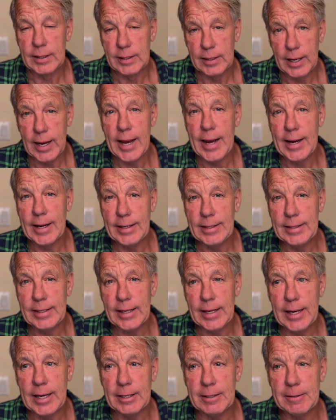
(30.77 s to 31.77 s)
and
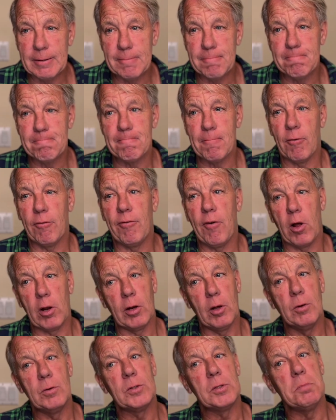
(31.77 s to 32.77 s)
it
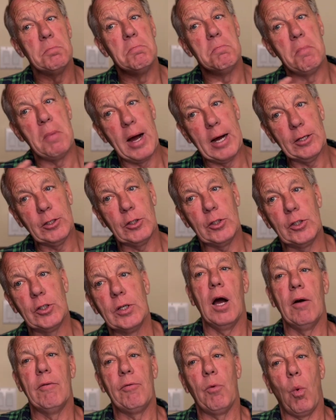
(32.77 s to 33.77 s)
follows much
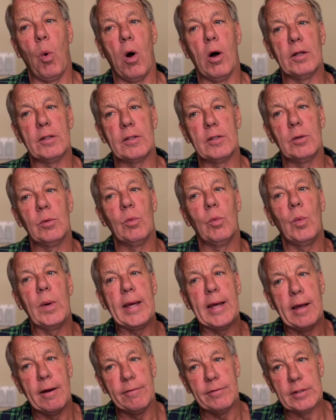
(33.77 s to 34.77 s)
of what we
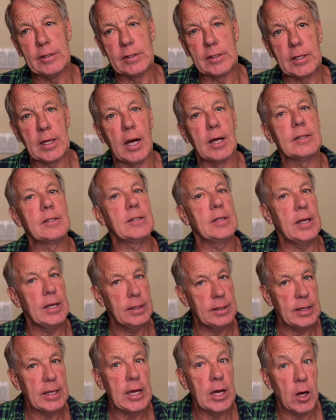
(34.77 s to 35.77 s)
have discussed in
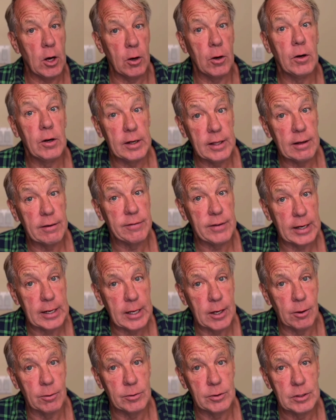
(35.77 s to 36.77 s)
the earlier
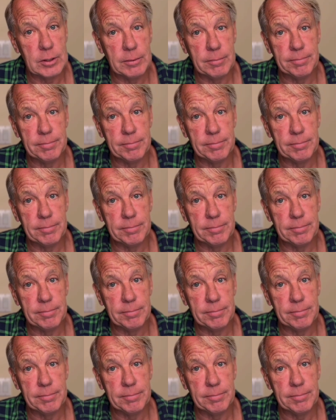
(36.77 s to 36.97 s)
videos.